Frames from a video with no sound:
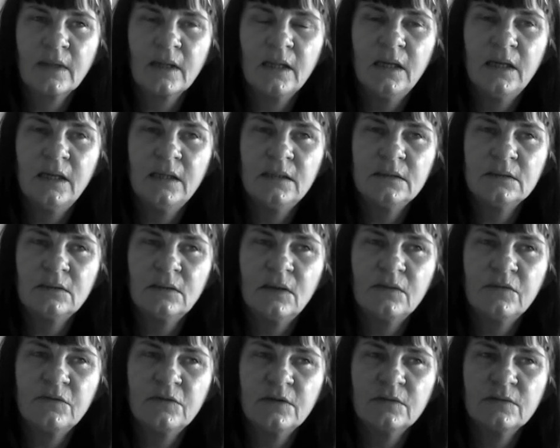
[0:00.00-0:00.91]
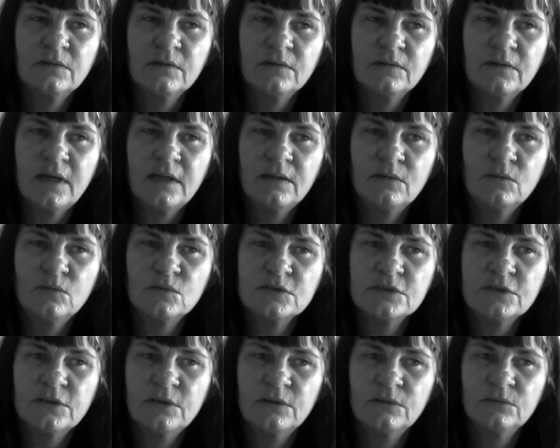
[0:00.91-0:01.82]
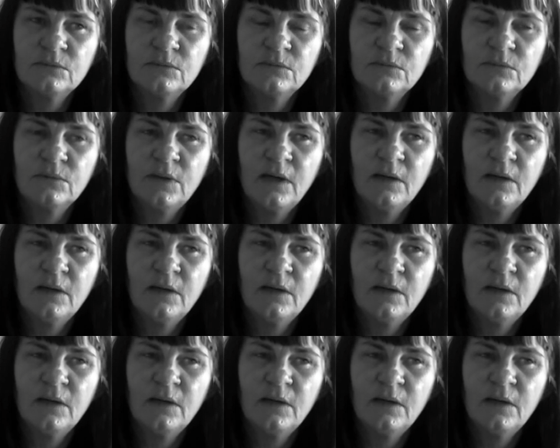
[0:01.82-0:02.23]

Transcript: And I think that also